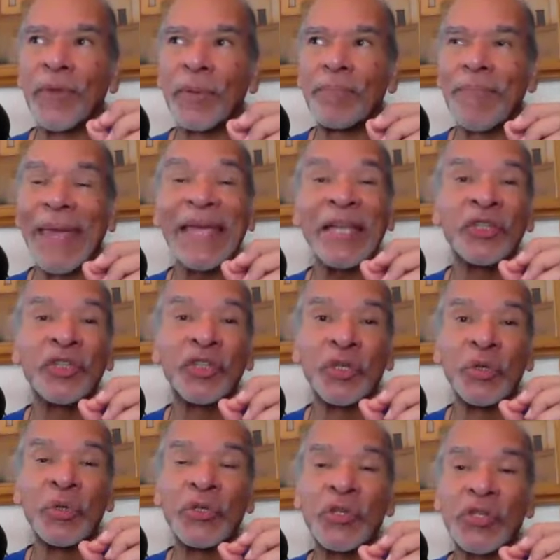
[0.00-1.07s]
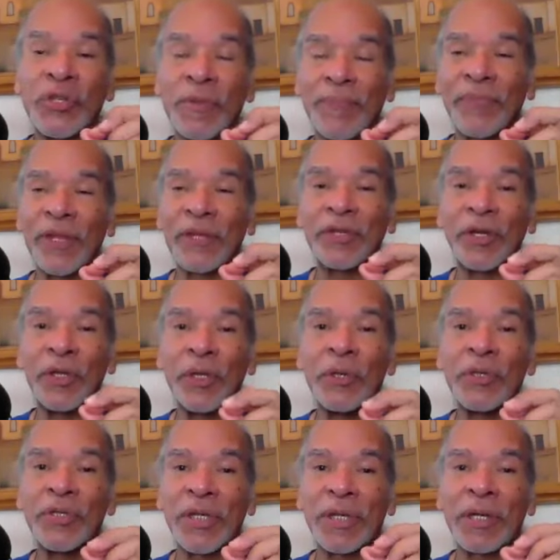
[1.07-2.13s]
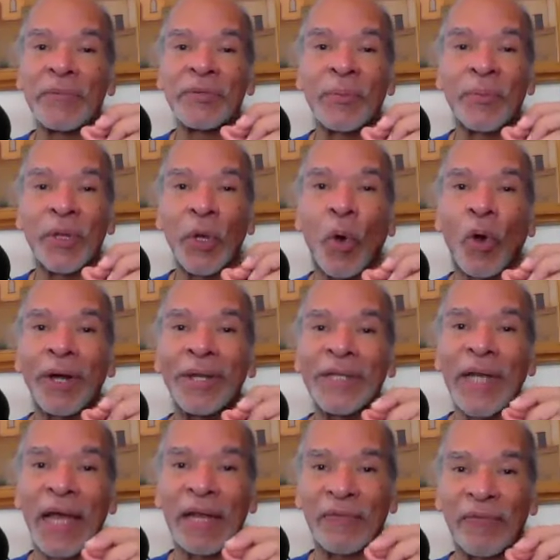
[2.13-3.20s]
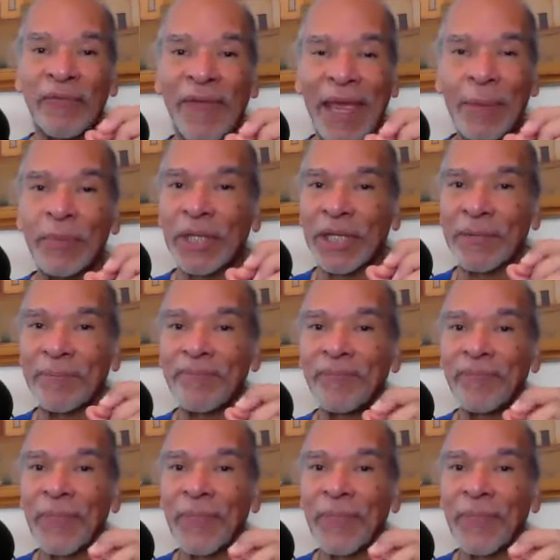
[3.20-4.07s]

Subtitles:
main juice that they're using comes from the Orendine family.